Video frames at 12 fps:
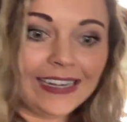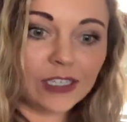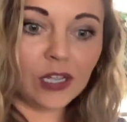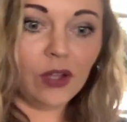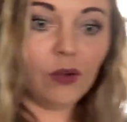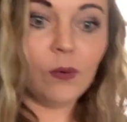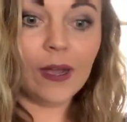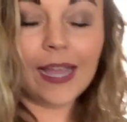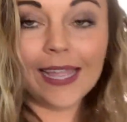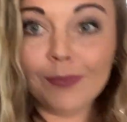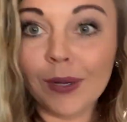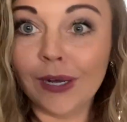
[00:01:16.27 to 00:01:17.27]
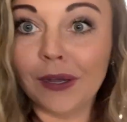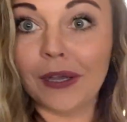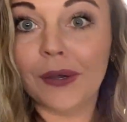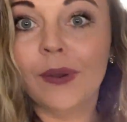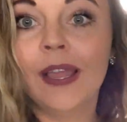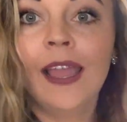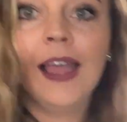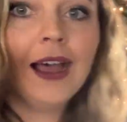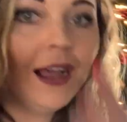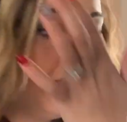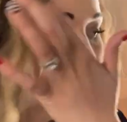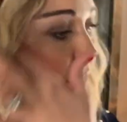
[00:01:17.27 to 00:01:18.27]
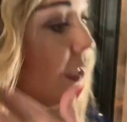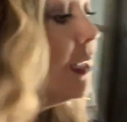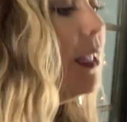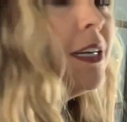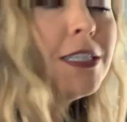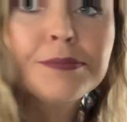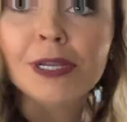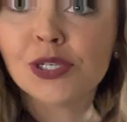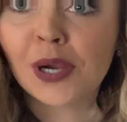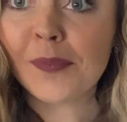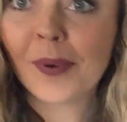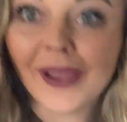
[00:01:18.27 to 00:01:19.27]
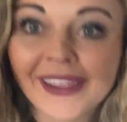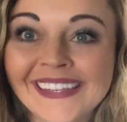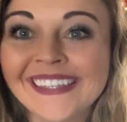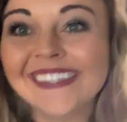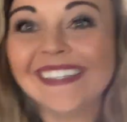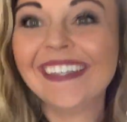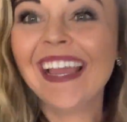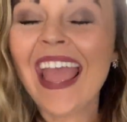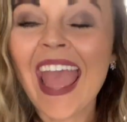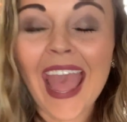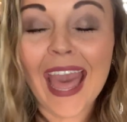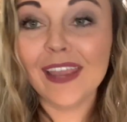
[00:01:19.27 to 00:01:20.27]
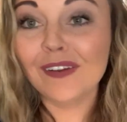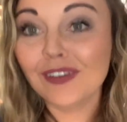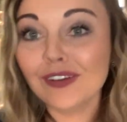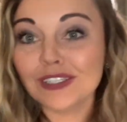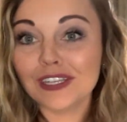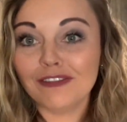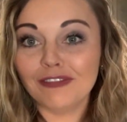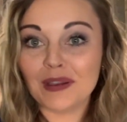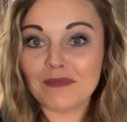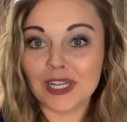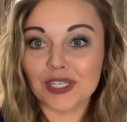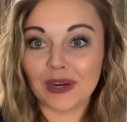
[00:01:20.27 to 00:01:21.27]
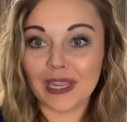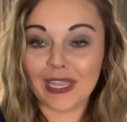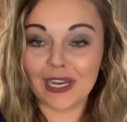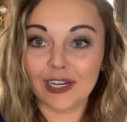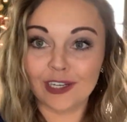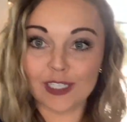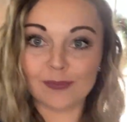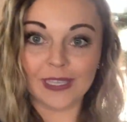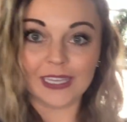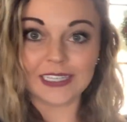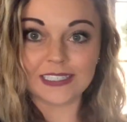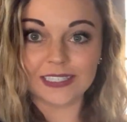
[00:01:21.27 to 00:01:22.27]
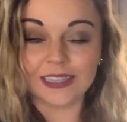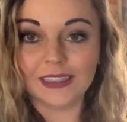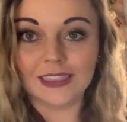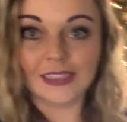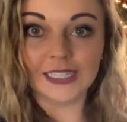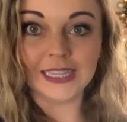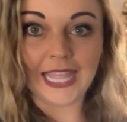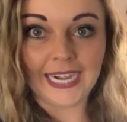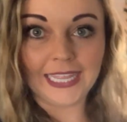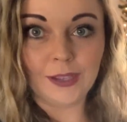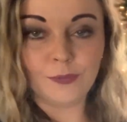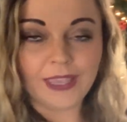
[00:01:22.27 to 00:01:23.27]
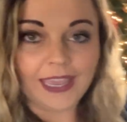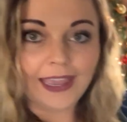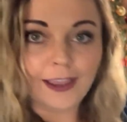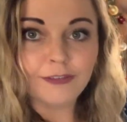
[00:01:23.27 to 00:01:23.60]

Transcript: Oh, hi Pongo. Here's my tripod. I don't usually film much right here just because the lighting we have,